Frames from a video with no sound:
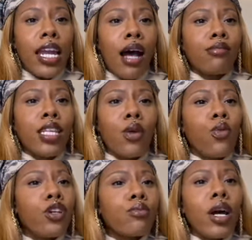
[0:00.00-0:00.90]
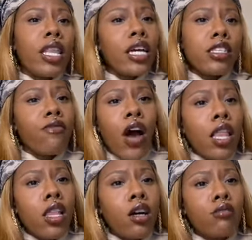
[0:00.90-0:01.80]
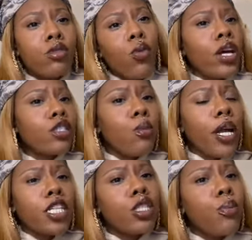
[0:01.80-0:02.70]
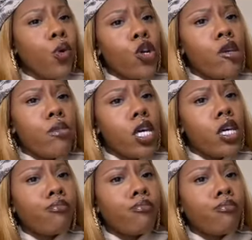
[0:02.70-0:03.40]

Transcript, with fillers: I was like, where's my likes and follows? Why is nobody supporting me?